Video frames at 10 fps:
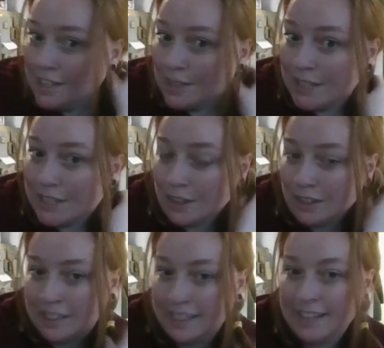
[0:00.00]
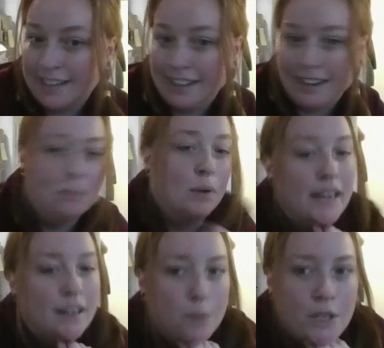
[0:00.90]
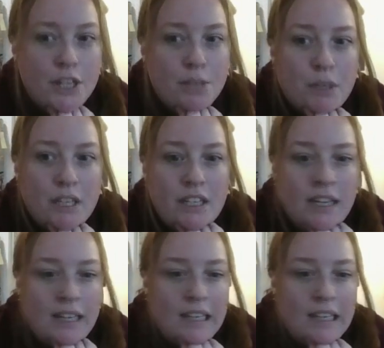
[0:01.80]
so it is currently in a braid, which is pretty